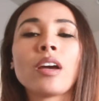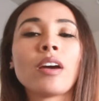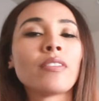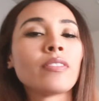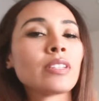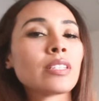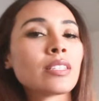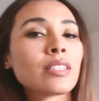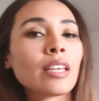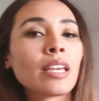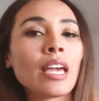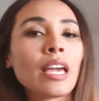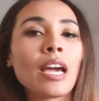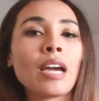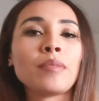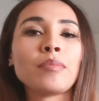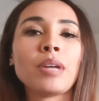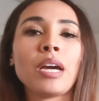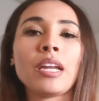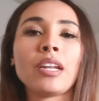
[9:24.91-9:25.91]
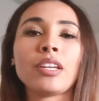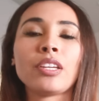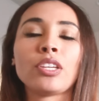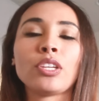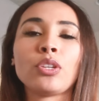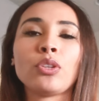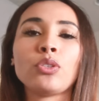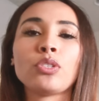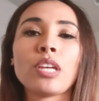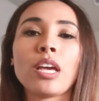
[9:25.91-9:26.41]
Obviously, I'm not a
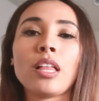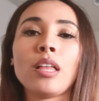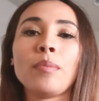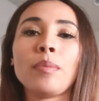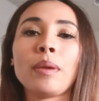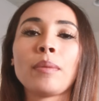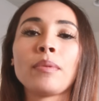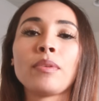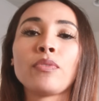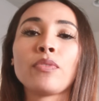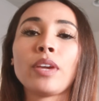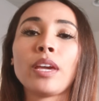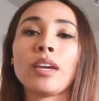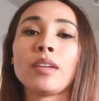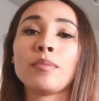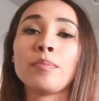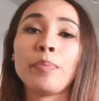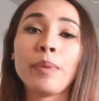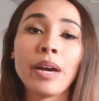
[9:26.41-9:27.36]
huge Alabama fan,